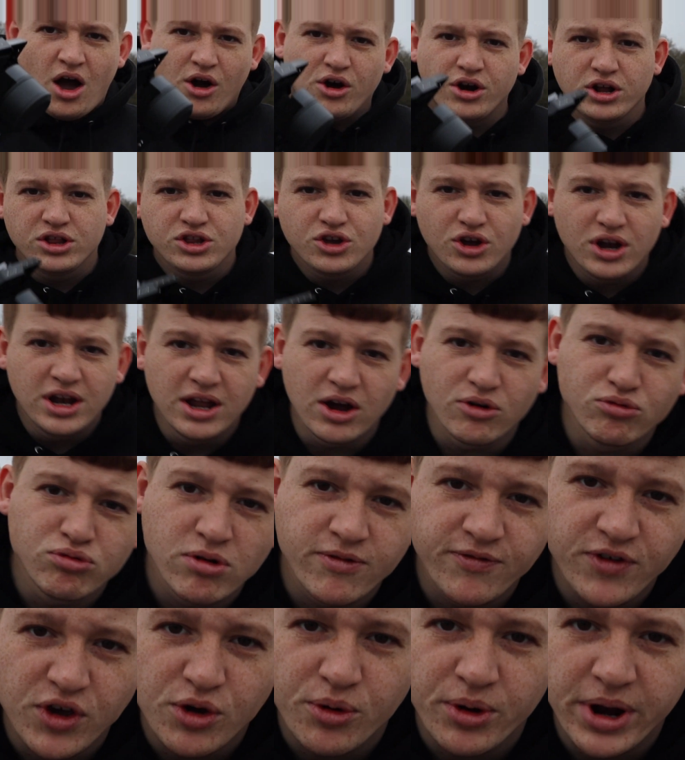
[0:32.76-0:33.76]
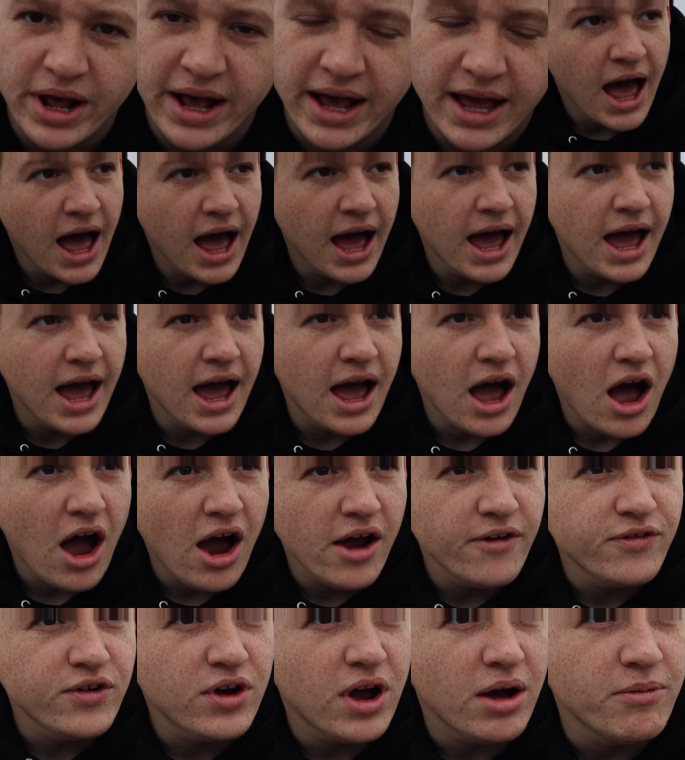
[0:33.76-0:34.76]
I'm going to do a little review on it.
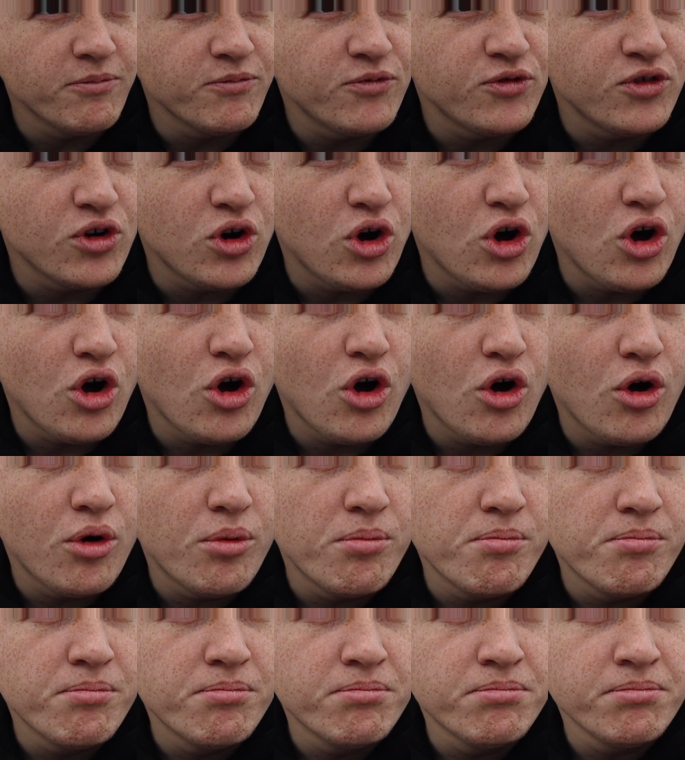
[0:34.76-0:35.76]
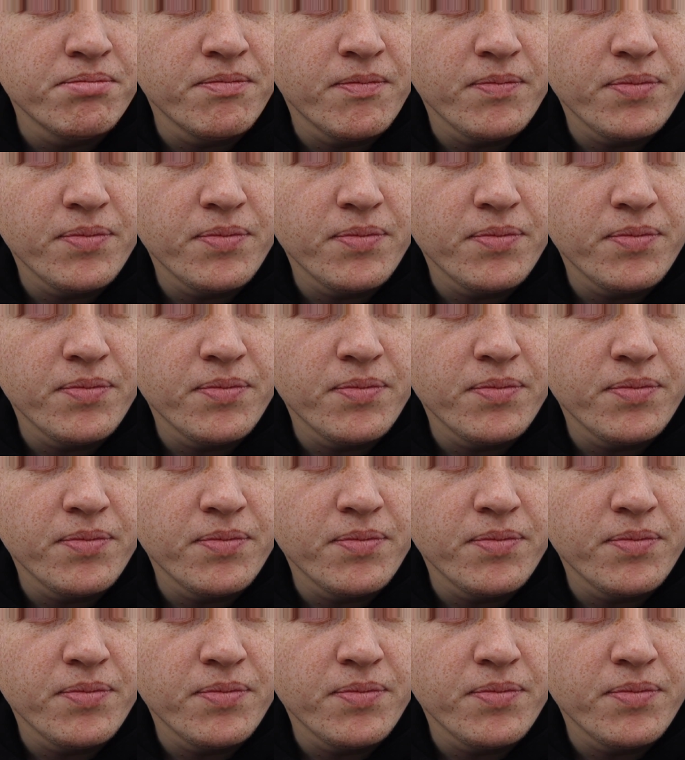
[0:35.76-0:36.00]
I've come from